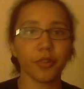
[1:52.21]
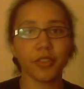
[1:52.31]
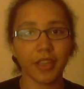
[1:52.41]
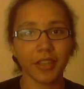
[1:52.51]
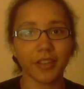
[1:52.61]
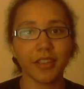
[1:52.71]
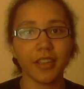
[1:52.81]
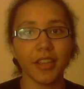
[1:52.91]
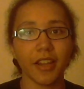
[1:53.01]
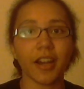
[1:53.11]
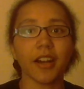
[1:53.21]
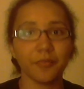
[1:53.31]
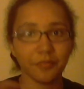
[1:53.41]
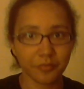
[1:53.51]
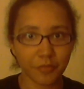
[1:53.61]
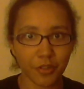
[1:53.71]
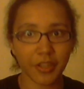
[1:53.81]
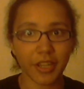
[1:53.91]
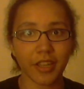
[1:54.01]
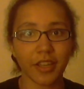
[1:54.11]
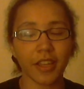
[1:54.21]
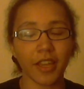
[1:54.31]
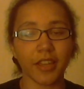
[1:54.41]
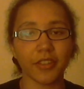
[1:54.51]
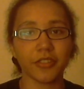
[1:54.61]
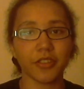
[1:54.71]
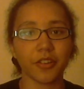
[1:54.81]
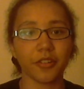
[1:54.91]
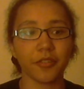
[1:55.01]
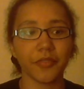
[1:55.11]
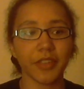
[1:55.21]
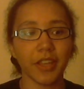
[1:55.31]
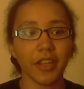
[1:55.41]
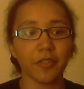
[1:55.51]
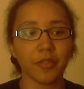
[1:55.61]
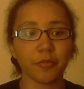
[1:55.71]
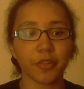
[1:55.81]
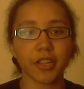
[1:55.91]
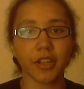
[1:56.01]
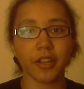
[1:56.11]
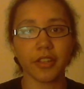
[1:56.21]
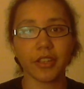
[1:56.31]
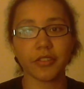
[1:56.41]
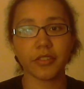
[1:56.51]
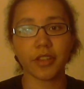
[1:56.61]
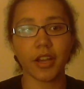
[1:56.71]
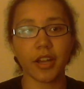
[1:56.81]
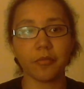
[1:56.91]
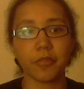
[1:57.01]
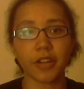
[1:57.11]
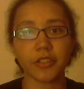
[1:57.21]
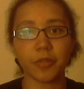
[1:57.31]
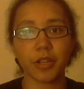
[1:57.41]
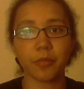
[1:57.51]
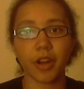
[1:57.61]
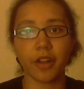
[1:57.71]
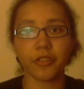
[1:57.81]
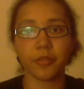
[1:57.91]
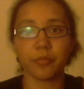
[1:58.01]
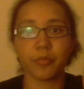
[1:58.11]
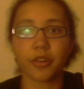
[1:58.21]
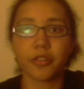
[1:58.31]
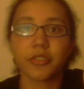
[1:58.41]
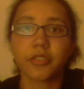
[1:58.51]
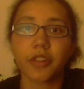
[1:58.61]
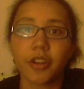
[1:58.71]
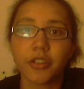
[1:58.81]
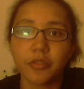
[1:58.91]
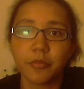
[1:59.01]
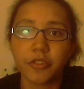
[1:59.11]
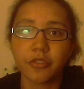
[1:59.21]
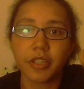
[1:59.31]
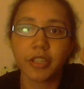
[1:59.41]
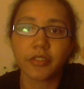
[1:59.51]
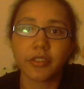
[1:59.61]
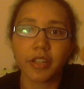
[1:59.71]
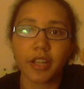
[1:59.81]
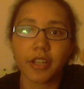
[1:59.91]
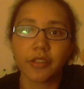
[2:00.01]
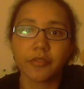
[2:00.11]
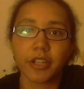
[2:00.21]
Within, Ruvik, and so we've been working on this. We're actually pretty proud of the burn scars we've been doing. It's a lot of